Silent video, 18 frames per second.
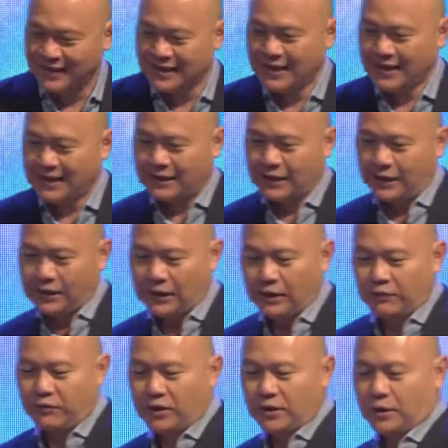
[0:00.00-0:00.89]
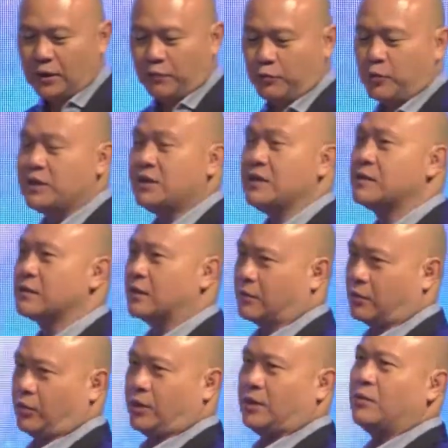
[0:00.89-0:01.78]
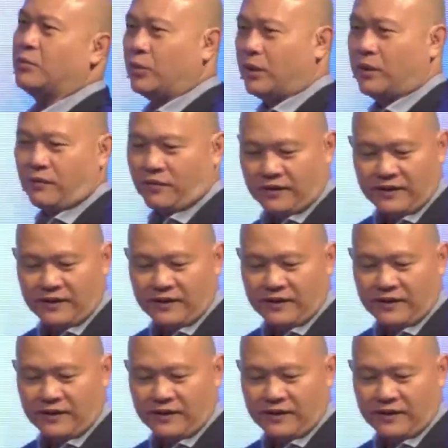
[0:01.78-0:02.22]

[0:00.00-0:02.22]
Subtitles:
Okay, even if we disagree with their